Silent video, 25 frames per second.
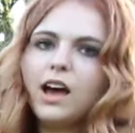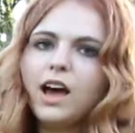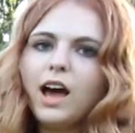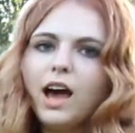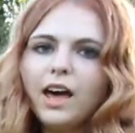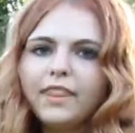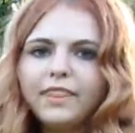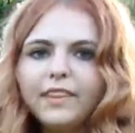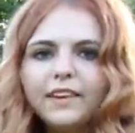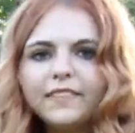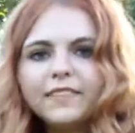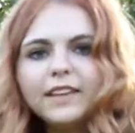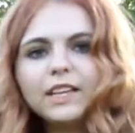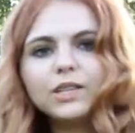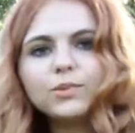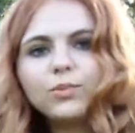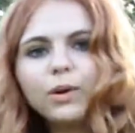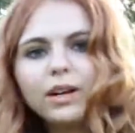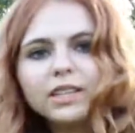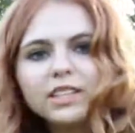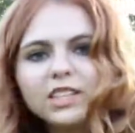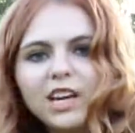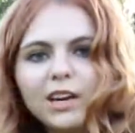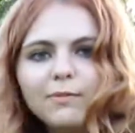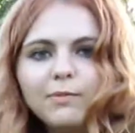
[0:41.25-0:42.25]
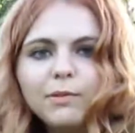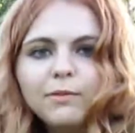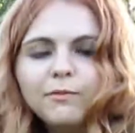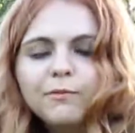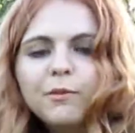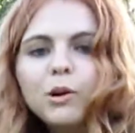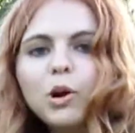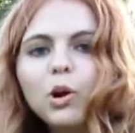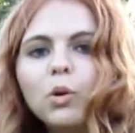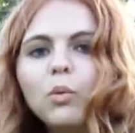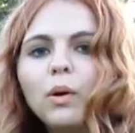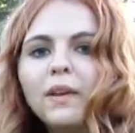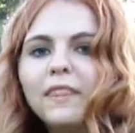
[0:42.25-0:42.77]
and then there's one type of
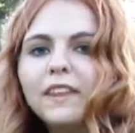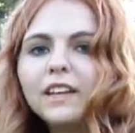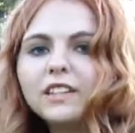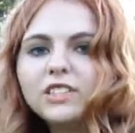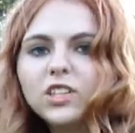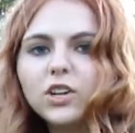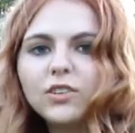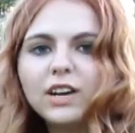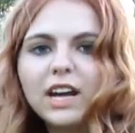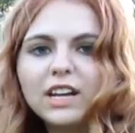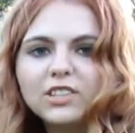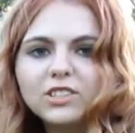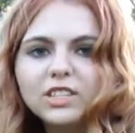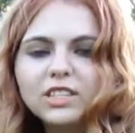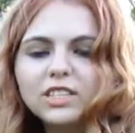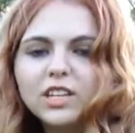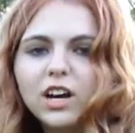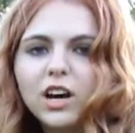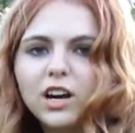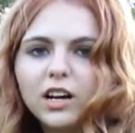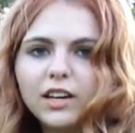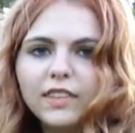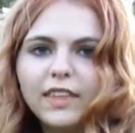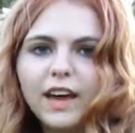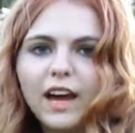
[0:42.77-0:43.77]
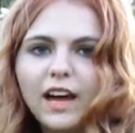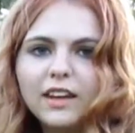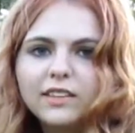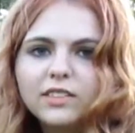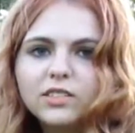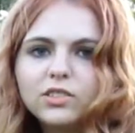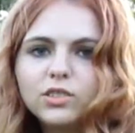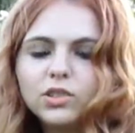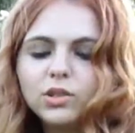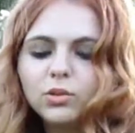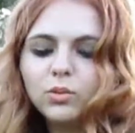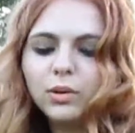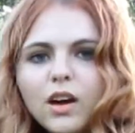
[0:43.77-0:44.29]
paw when they don't actually target the hand
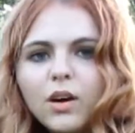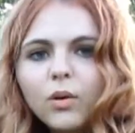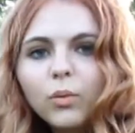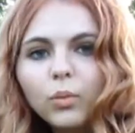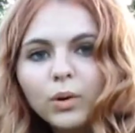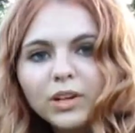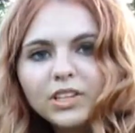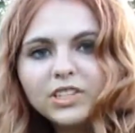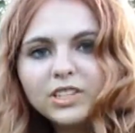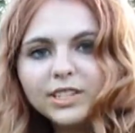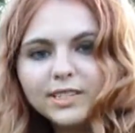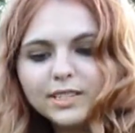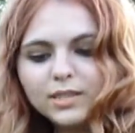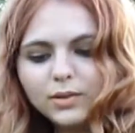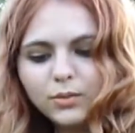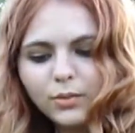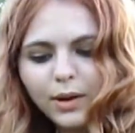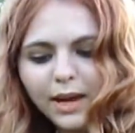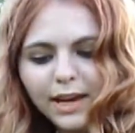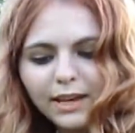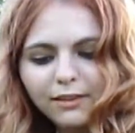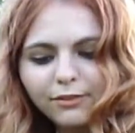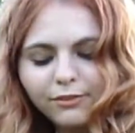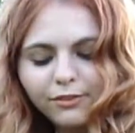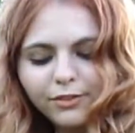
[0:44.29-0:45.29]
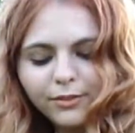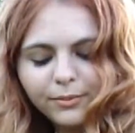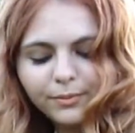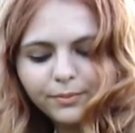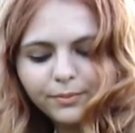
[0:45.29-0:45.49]
at all, which is wave.